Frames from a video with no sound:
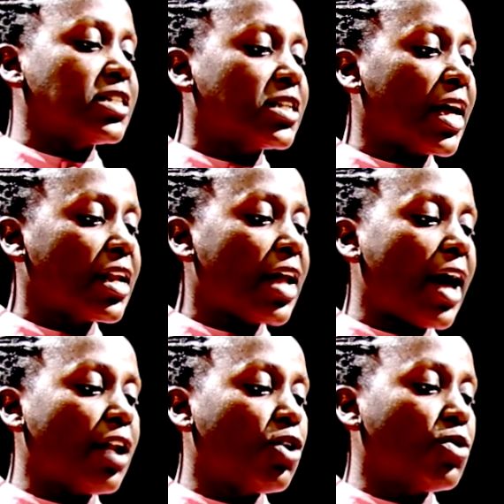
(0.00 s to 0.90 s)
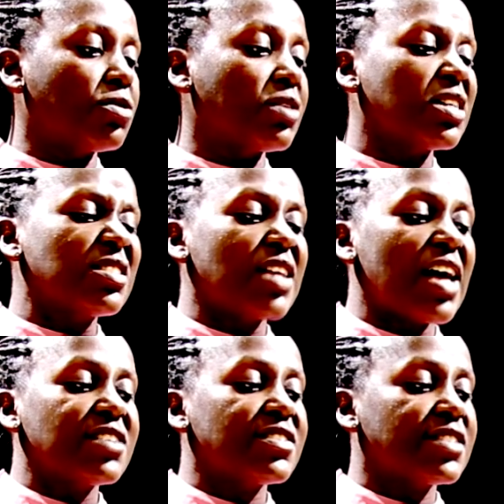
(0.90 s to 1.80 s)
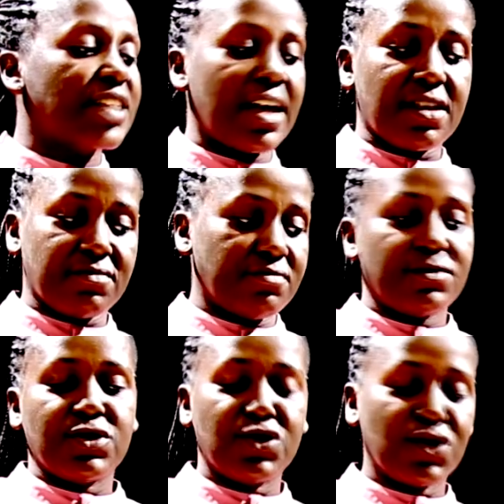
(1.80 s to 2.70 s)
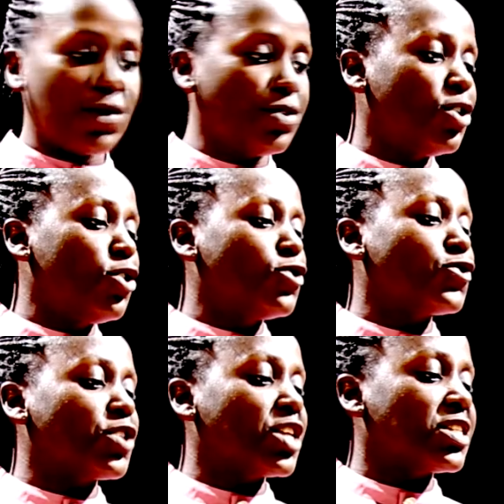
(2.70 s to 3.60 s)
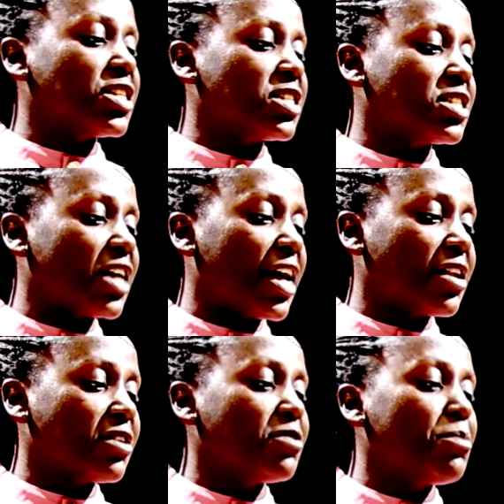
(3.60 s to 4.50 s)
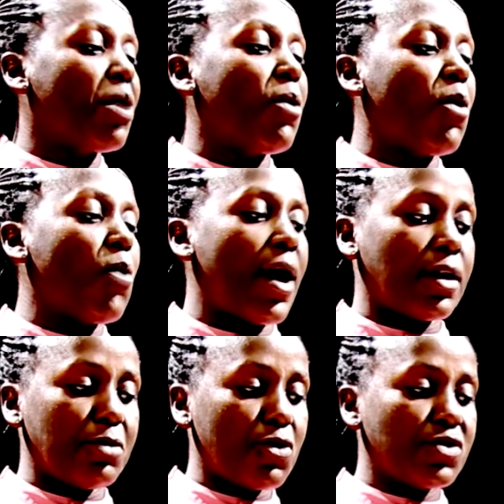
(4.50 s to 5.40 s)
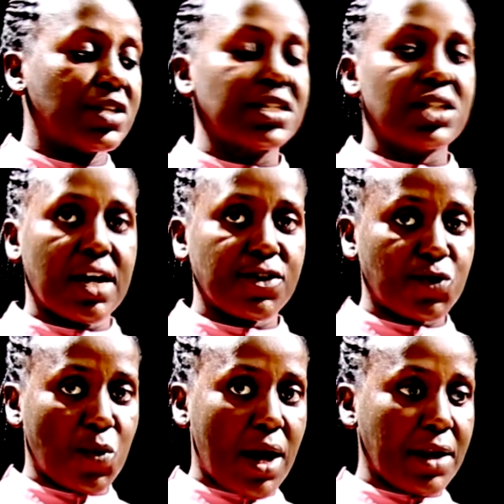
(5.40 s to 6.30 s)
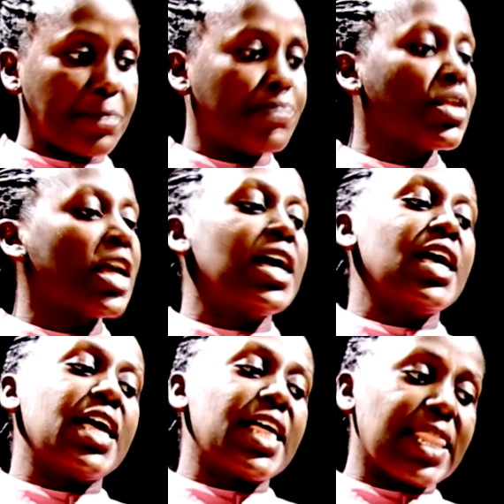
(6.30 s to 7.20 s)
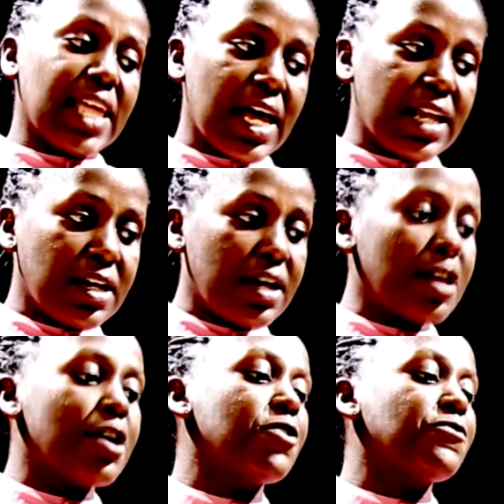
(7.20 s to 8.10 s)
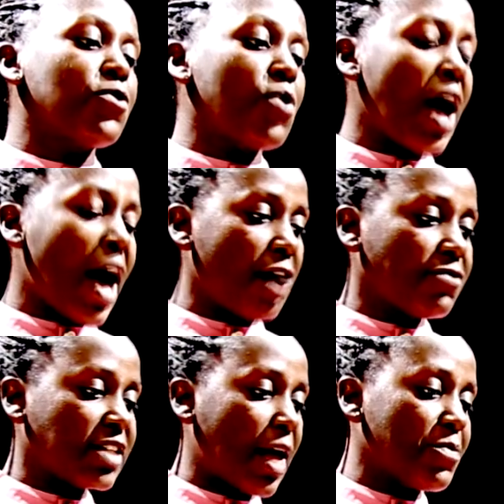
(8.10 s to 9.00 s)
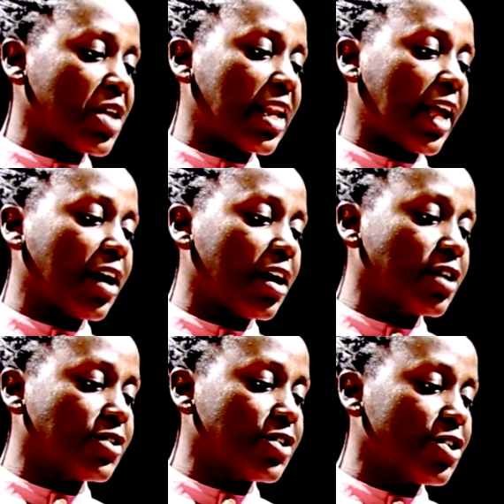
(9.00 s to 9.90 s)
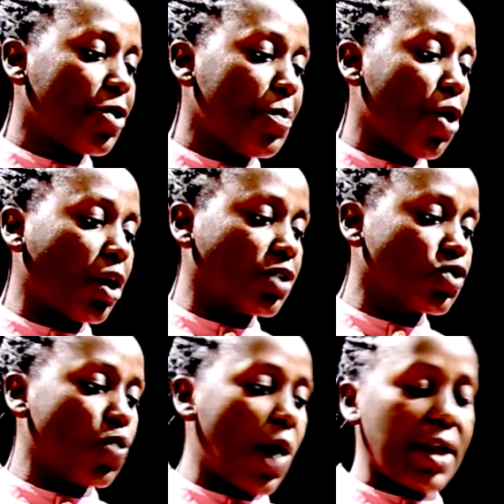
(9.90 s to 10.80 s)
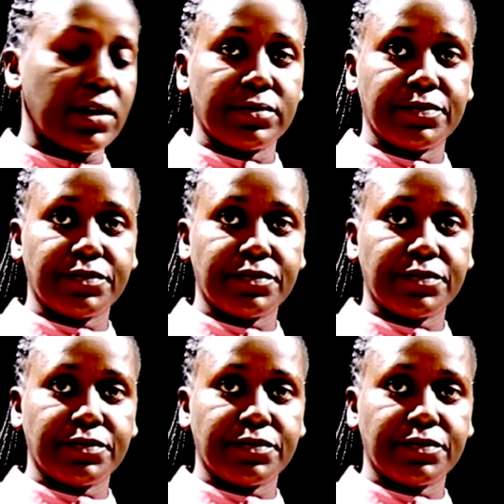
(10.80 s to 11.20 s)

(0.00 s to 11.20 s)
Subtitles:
10 alone is just 10, so this is 10 power 1 because it's just 1. Then, if you have something like 0.1,